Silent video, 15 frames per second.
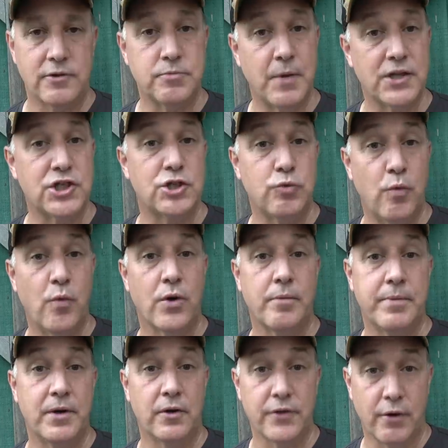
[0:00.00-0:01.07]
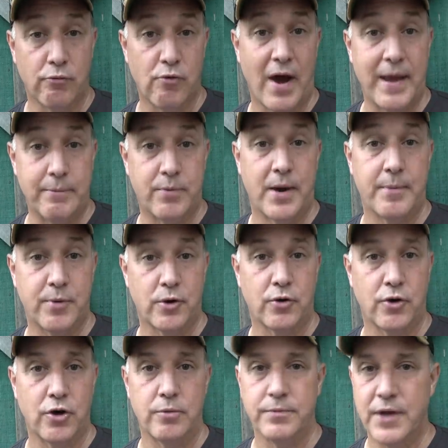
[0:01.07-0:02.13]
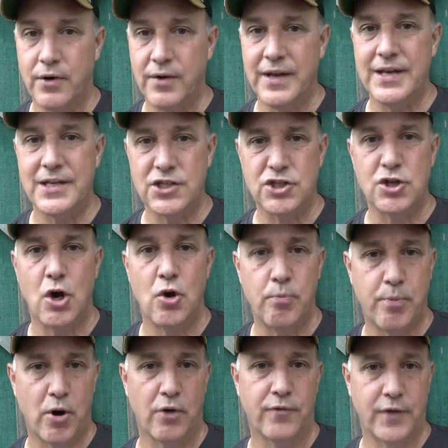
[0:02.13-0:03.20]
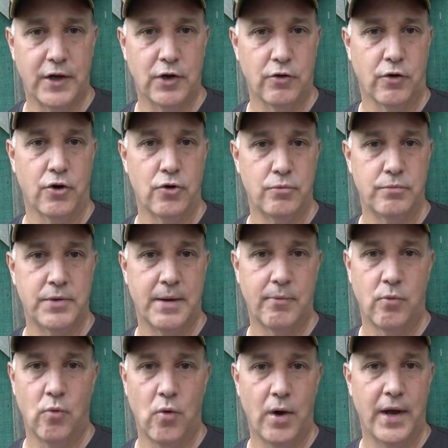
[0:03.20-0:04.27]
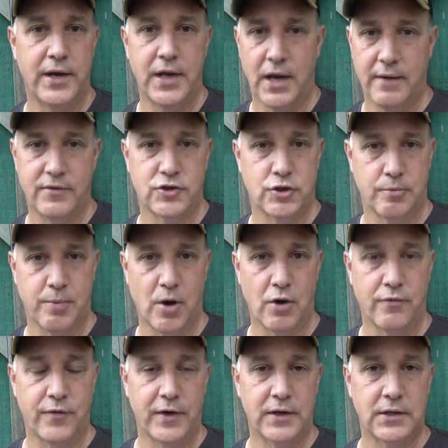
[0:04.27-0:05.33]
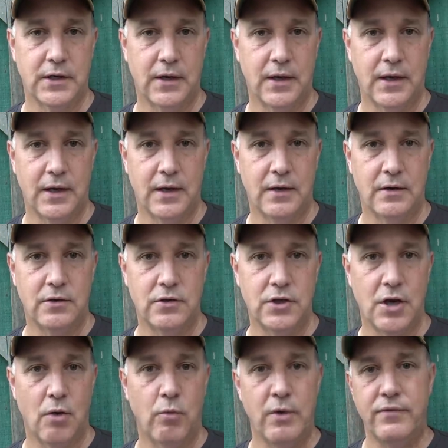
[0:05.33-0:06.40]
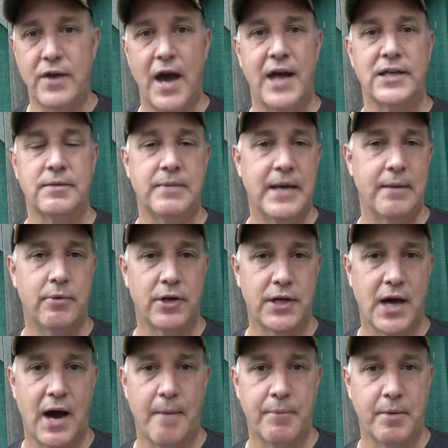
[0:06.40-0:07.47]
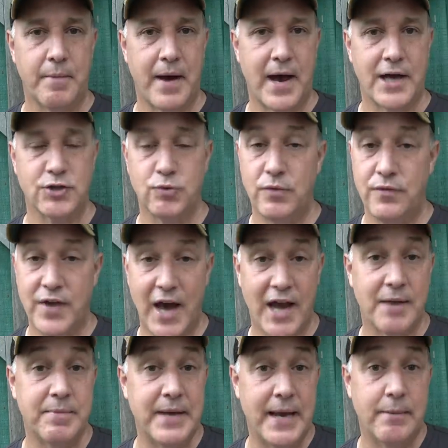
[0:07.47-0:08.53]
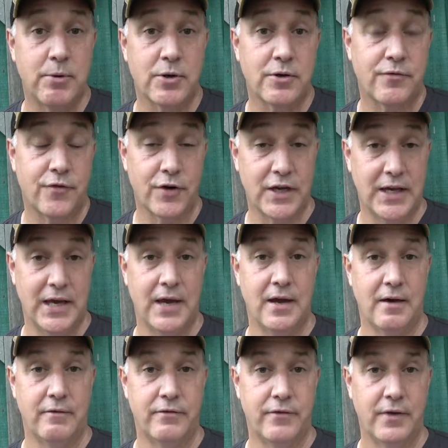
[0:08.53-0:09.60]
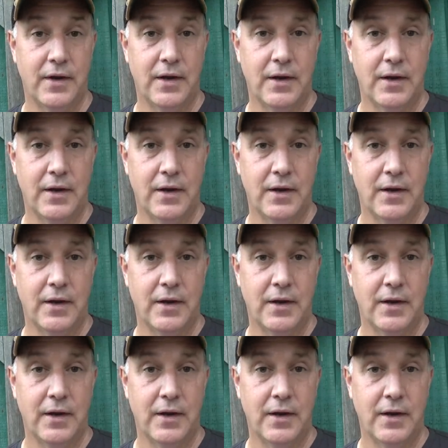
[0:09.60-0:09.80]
as much as we want to build the right prepper group, there is no perfect group. Number one, none of us are perfect. And, you know, we've got to be able to compromise. We've got to be able to forgive.